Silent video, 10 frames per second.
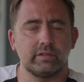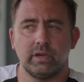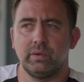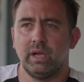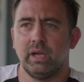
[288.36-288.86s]

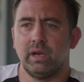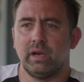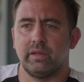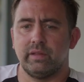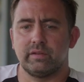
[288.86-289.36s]
So
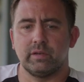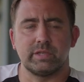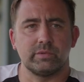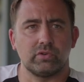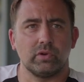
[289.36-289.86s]
I think there's going to be
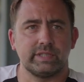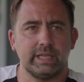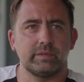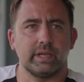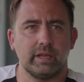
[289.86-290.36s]
some strong
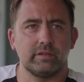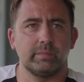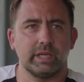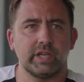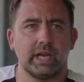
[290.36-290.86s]
teams down there, some
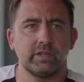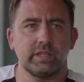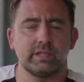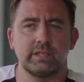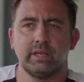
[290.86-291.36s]
big
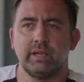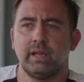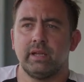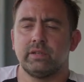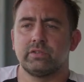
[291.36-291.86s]
challenges.
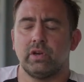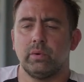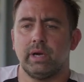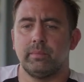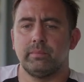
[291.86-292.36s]

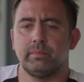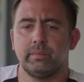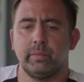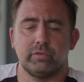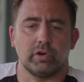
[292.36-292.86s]
So
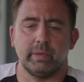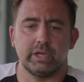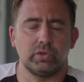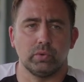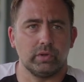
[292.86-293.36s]
we just got to make
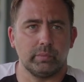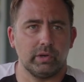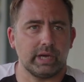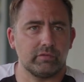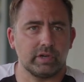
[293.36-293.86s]
sure that we
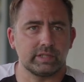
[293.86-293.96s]
look after